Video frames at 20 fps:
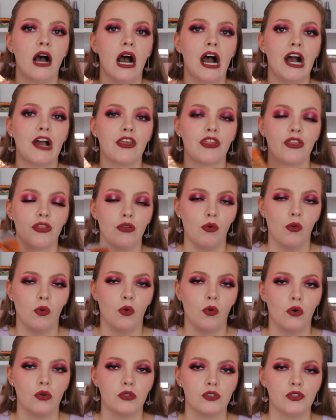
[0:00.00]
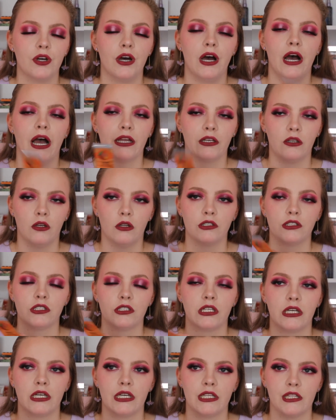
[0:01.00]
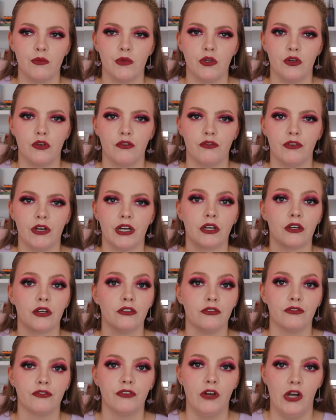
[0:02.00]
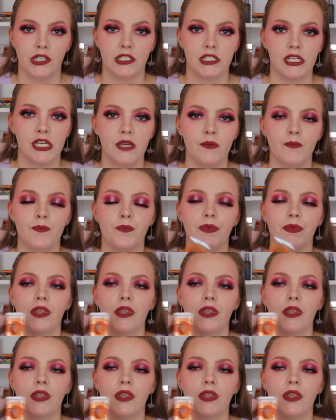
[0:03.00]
I thought I'd lost it in the move and couldn't find it.